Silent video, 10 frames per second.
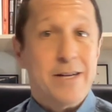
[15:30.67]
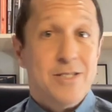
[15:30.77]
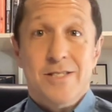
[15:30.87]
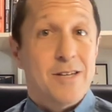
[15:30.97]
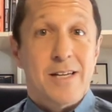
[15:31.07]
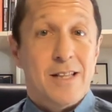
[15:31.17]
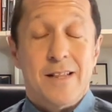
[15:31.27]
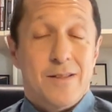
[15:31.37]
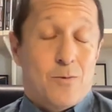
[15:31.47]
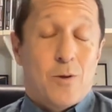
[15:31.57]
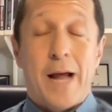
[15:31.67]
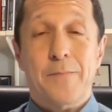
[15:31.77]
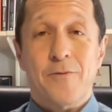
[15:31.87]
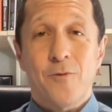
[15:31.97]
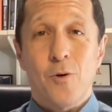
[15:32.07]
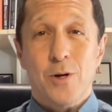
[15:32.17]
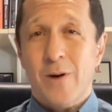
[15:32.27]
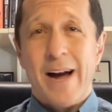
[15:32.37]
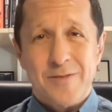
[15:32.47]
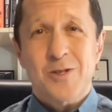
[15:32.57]
I had just done it the night before.
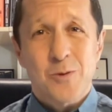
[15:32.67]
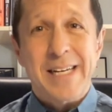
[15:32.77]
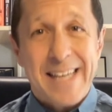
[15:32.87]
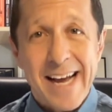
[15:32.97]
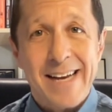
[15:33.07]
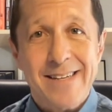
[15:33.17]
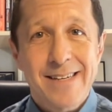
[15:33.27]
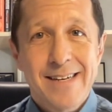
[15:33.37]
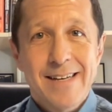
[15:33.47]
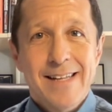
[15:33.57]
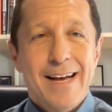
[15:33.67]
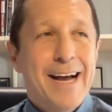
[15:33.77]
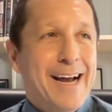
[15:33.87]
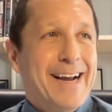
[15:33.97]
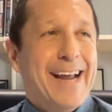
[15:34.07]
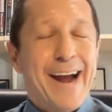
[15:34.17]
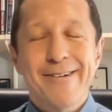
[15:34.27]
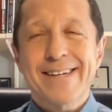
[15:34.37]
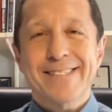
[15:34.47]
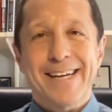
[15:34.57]
Do I have to do it again? And
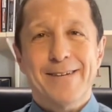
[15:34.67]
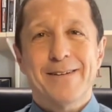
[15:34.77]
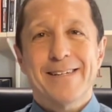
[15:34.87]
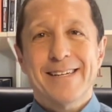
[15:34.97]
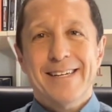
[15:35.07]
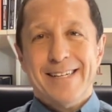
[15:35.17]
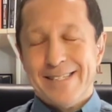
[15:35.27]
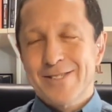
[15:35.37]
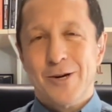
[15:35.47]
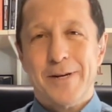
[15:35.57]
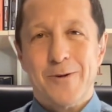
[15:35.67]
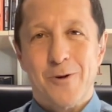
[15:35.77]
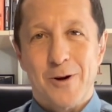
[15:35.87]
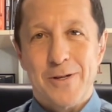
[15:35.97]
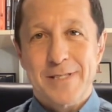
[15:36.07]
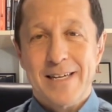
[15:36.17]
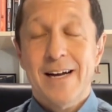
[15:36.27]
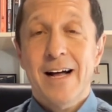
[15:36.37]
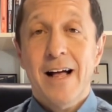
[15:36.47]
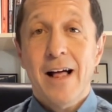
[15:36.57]
Eric said, in so many words,
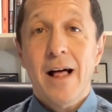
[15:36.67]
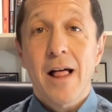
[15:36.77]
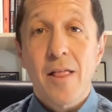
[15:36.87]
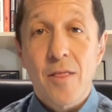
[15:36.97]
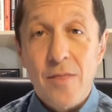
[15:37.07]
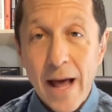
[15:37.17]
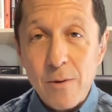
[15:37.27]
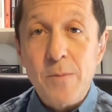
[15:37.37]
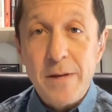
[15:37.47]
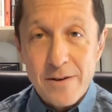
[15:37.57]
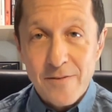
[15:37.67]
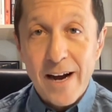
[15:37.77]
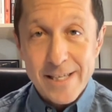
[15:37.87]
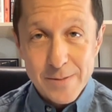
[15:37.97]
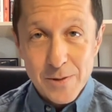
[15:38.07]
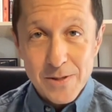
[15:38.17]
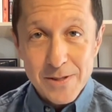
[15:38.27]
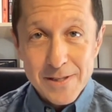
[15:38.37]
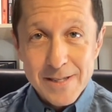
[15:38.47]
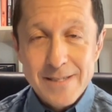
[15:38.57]
that would be advisable.
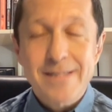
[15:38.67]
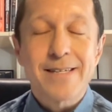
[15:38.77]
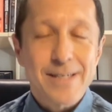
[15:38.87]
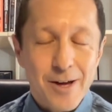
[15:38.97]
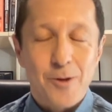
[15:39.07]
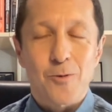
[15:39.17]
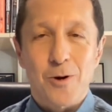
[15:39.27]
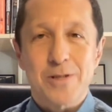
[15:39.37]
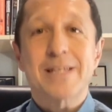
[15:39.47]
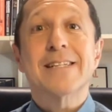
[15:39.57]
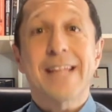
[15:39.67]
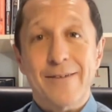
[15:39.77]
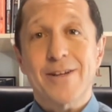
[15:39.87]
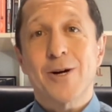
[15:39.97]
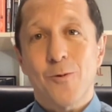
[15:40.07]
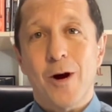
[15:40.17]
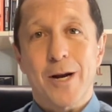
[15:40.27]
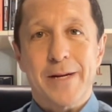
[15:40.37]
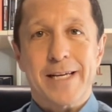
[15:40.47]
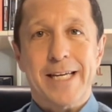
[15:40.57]
In other words, David Hill
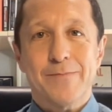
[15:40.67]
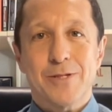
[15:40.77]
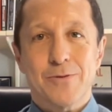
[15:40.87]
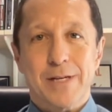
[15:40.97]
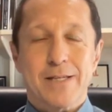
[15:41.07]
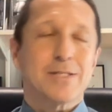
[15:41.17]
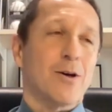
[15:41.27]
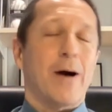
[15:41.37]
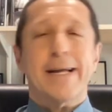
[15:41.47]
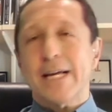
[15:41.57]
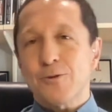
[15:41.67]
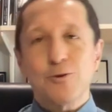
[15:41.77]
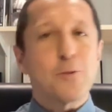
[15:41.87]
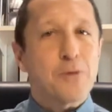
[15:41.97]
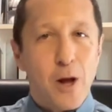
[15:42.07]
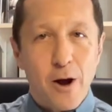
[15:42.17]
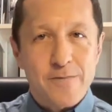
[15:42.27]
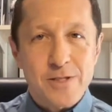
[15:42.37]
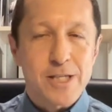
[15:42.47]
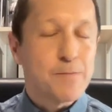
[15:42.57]
wanted me to keep doing it. So I get through the
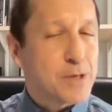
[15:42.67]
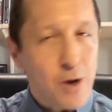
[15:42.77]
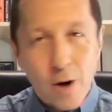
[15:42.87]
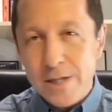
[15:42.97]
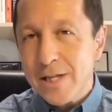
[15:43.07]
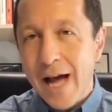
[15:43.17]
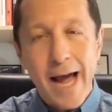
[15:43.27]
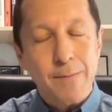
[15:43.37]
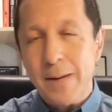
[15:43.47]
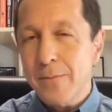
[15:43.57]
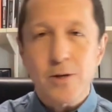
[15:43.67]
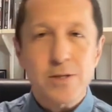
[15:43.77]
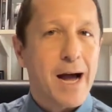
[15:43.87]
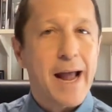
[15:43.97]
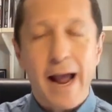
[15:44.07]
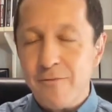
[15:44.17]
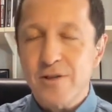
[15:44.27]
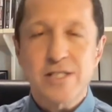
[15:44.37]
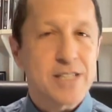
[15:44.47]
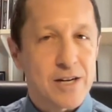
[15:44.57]
playoffs. Jim Bernard is tying my bow tie
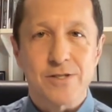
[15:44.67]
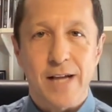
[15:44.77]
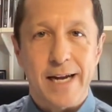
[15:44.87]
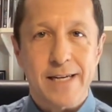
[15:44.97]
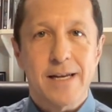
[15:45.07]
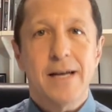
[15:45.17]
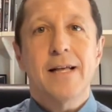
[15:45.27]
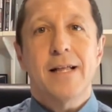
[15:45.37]
every single night.